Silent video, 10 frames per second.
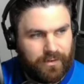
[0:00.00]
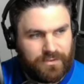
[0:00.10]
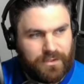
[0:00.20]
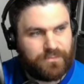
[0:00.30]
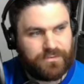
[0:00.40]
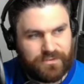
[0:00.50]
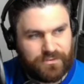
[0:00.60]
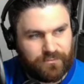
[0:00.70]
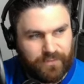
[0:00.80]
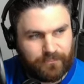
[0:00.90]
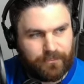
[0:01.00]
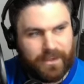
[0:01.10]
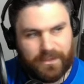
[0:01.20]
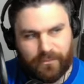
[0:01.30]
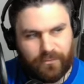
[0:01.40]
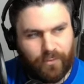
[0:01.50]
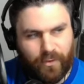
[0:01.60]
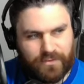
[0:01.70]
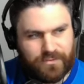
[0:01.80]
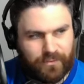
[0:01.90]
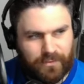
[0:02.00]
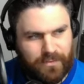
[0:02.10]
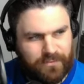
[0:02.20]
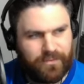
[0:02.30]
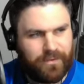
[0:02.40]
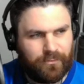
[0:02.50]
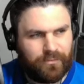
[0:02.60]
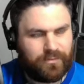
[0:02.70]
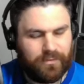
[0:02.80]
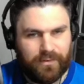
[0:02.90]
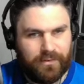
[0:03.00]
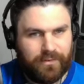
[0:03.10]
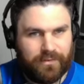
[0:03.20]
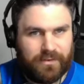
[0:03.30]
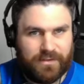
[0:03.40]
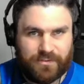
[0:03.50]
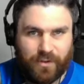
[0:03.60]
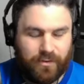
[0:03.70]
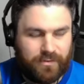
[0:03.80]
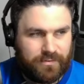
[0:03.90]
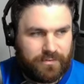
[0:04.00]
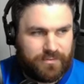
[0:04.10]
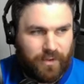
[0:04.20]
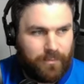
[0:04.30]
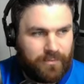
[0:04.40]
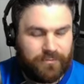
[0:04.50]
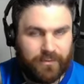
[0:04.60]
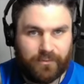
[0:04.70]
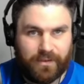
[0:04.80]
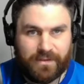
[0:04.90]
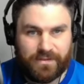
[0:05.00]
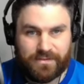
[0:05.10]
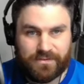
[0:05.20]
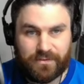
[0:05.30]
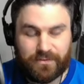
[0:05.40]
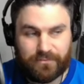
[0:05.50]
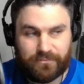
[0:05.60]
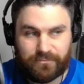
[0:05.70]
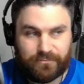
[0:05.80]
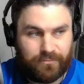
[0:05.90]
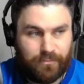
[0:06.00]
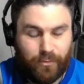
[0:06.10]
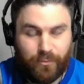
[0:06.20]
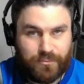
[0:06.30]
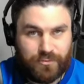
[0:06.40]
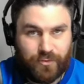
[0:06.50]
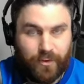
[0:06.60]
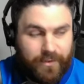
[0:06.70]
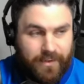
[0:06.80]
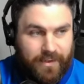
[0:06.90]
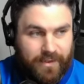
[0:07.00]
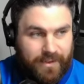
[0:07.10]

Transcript: Eustace and stuff, they're playing him on the right, like in midfield. And he's not a midfielder. He's a born striker.